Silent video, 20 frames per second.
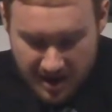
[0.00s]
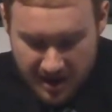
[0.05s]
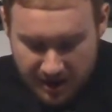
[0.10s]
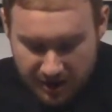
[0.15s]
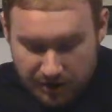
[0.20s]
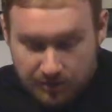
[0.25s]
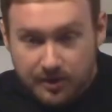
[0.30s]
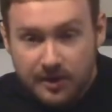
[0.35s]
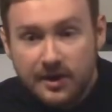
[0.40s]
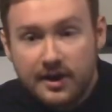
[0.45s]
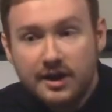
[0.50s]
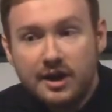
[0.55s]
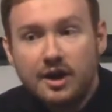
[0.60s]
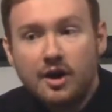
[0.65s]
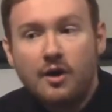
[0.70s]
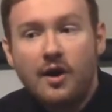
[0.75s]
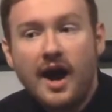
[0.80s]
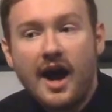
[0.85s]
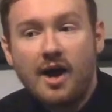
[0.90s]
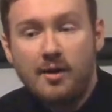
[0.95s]
I don't really
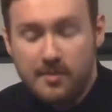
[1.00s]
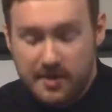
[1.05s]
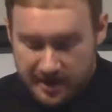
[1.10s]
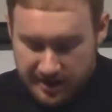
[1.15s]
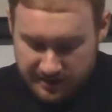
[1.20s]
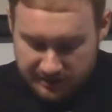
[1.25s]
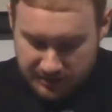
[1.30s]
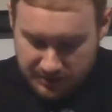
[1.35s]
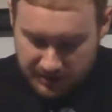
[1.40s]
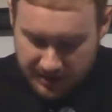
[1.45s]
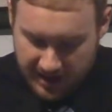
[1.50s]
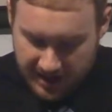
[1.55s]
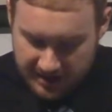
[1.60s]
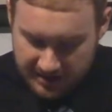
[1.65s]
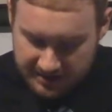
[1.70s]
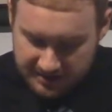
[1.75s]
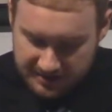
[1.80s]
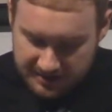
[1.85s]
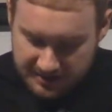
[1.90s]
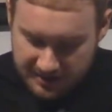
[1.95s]
know how many of you
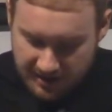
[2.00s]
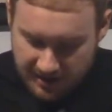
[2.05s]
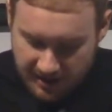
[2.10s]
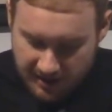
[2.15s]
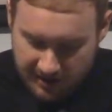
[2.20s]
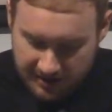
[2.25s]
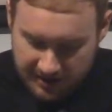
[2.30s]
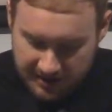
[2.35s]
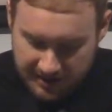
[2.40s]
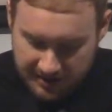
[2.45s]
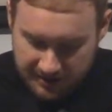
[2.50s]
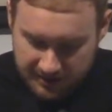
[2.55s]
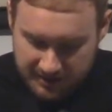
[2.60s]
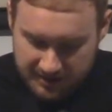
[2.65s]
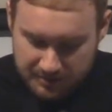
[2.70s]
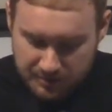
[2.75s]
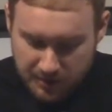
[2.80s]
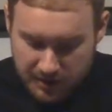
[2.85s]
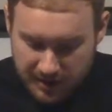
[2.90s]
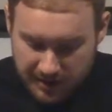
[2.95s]
guys are here
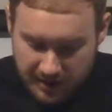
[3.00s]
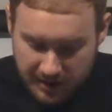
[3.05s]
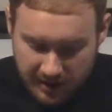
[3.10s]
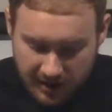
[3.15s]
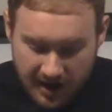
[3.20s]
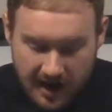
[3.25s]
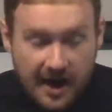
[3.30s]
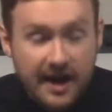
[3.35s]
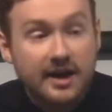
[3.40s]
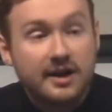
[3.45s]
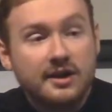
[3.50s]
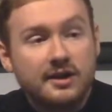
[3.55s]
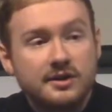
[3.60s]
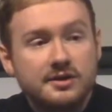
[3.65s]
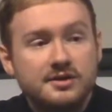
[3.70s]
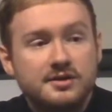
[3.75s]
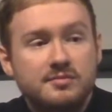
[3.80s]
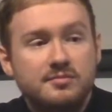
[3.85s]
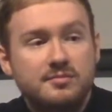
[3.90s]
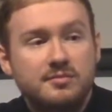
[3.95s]
this morning are
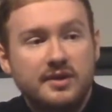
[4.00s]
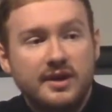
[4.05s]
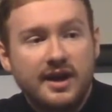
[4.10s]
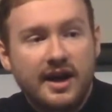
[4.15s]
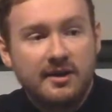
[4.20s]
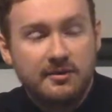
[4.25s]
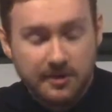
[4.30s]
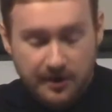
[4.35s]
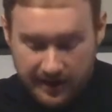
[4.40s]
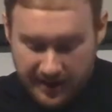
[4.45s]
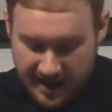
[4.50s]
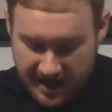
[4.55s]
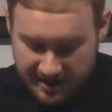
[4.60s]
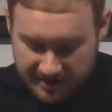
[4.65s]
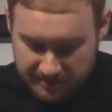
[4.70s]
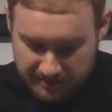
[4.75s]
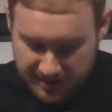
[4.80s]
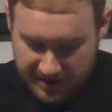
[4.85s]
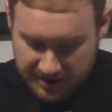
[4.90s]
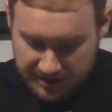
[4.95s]
hikers, but I really
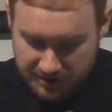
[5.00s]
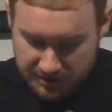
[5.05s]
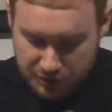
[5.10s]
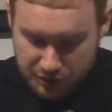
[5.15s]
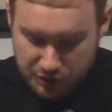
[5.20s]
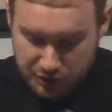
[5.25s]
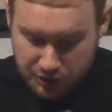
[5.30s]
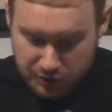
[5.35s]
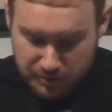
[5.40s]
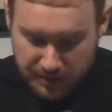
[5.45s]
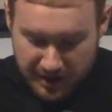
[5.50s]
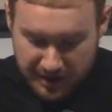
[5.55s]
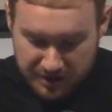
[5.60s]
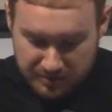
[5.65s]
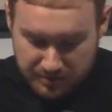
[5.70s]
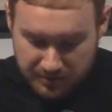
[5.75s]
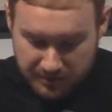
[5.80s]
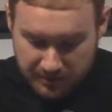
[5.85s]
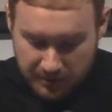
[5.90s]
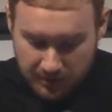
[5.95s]
hadn't been too
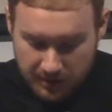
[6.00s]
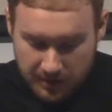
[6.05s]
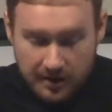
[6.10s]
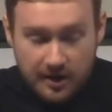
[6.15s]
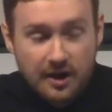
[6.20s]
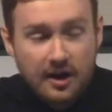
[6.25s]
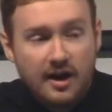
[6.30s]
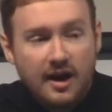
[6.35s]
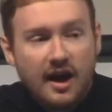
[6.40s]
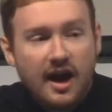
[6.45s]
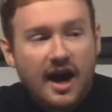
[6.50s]
much before.